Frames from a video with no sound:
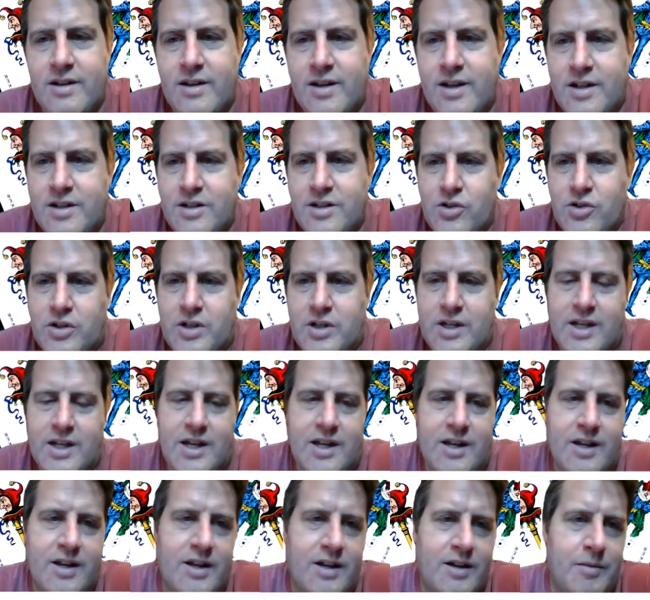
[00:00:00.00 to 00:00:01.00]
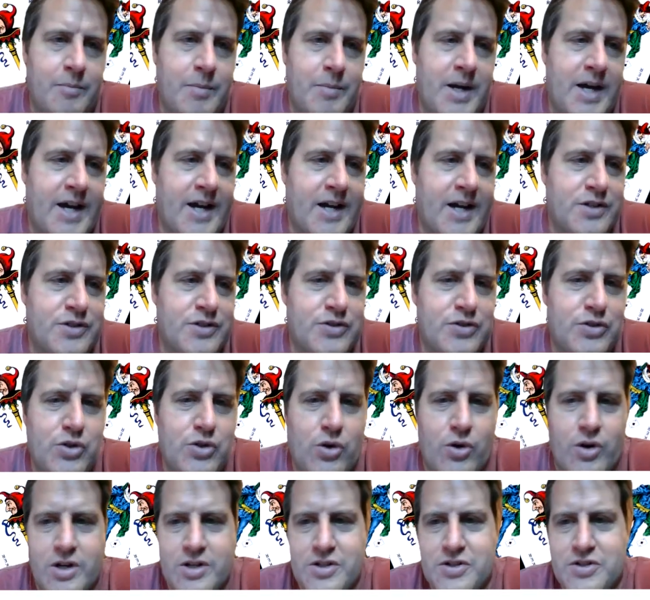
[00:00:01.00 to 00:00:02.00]
and you can get higher
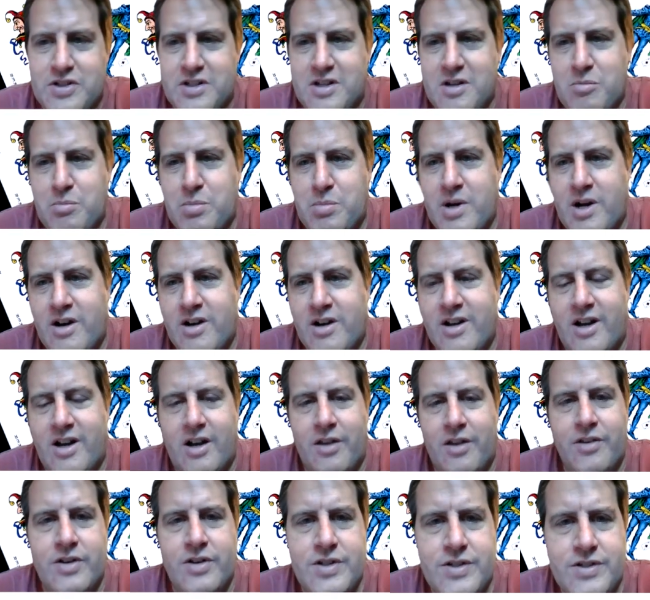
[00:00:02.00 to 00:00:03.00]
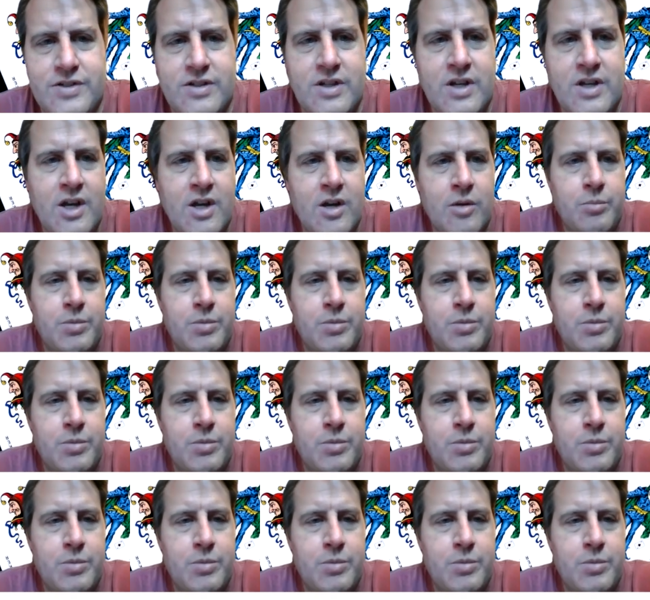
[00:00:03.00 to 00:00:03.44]
scores compared to others.